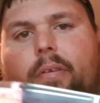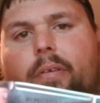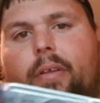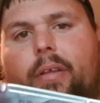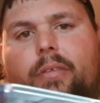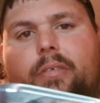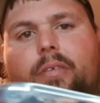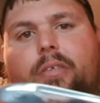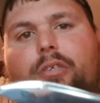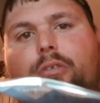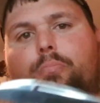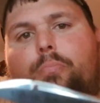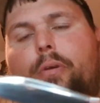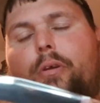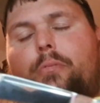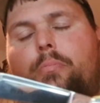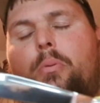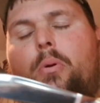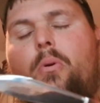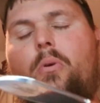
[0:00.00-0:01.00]
It's a
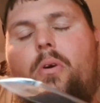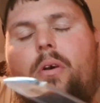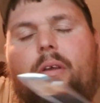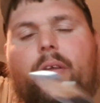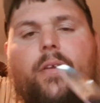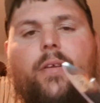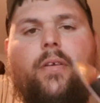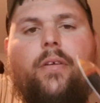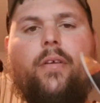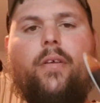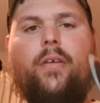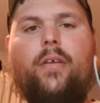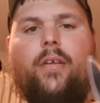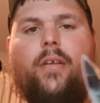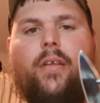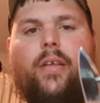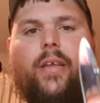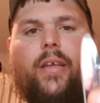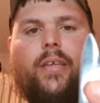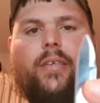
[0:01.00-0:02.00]
spear point
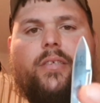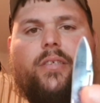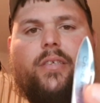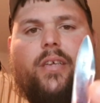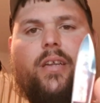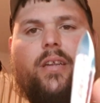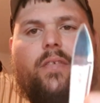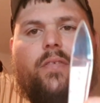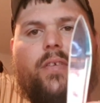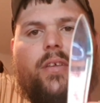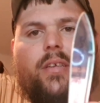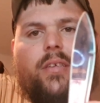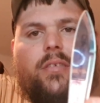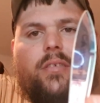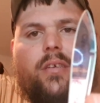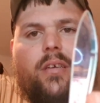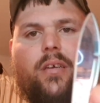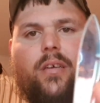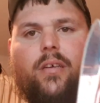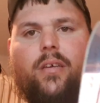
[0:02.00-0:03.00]
instead of this